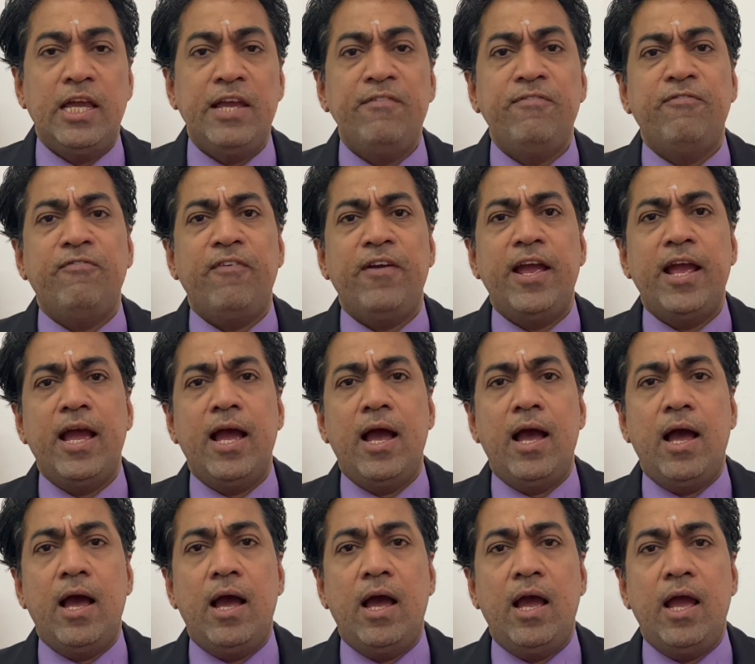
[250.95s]
If
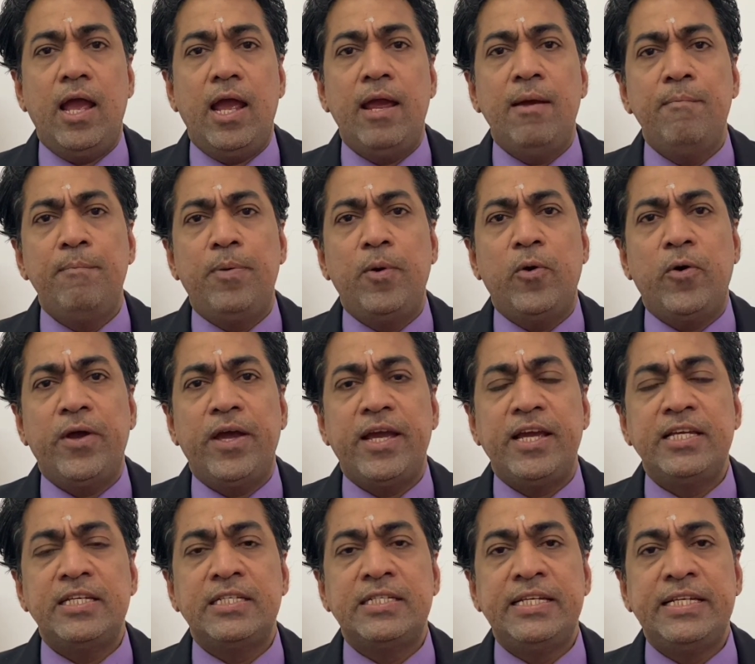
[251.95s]

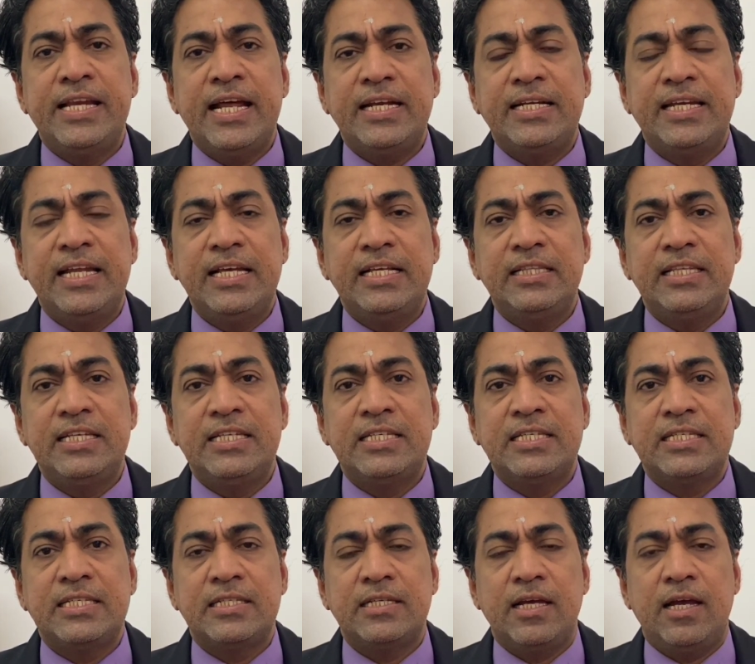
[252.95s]
employer is deducting
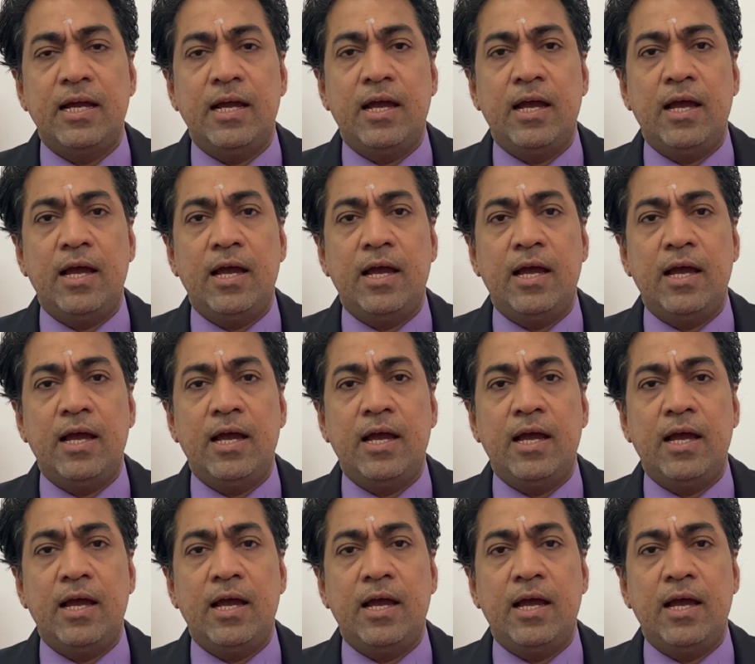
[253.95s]
this